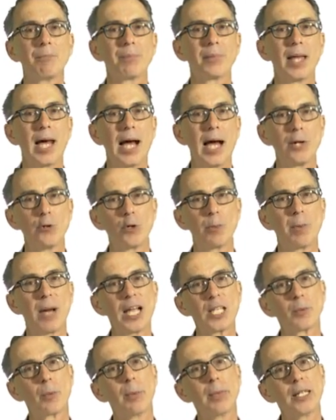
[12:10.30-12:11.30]
100
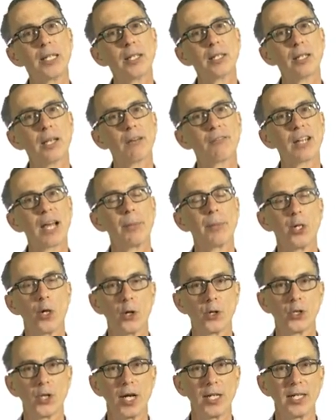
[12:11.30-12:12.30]
parts per million of carbon
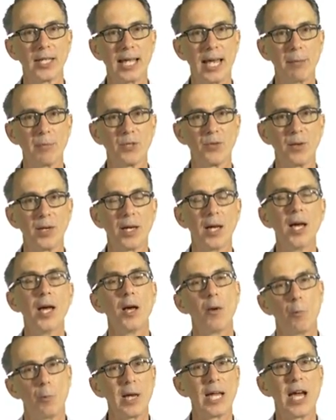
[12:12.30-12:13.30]
dioxide to the atmosphere.
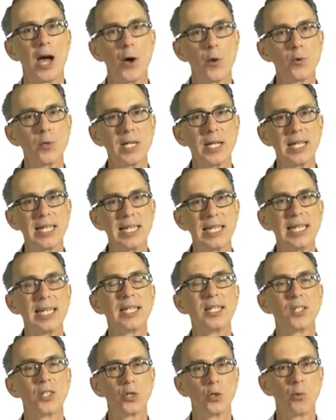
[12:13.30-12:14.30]
We only
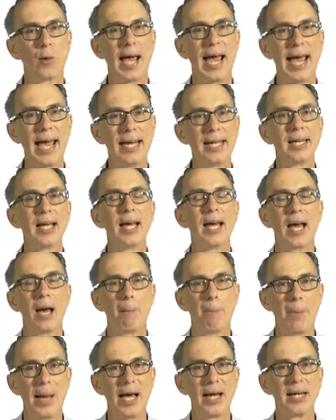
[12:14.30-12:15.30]
need to add
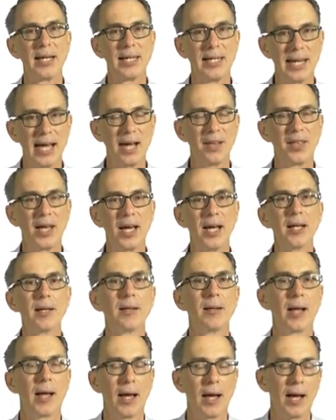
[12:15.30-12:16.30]
about another
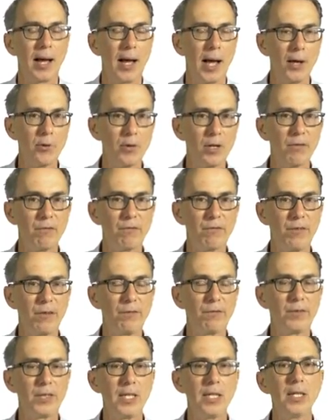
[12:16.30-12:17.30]

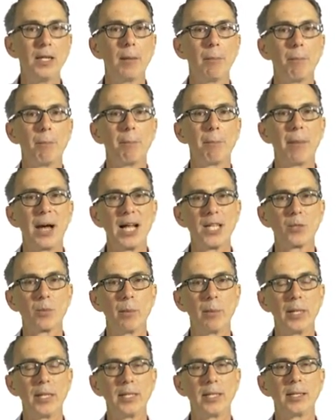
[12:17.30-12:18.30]
150 parts per
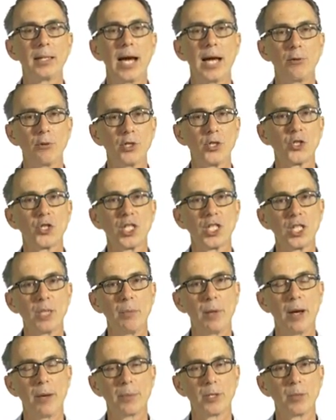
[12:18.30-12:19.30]
million, 160
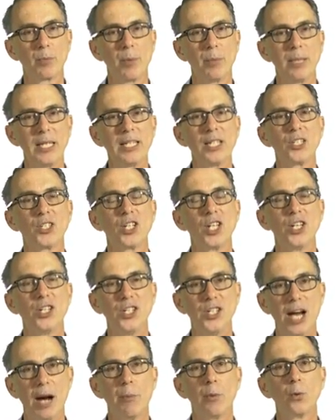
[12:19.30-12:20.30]
parts per million to
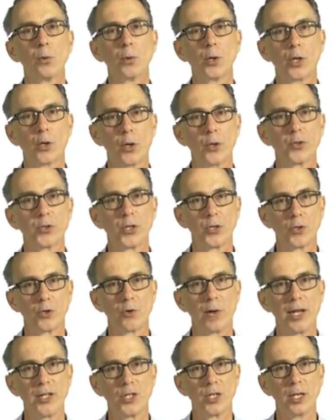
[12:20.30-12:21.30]
double the
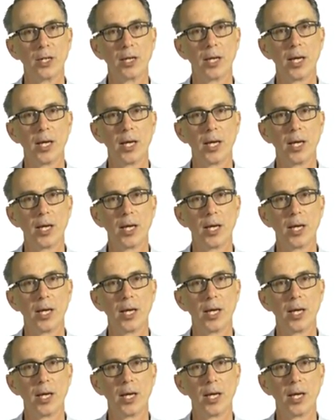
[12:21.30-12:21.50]
concentration.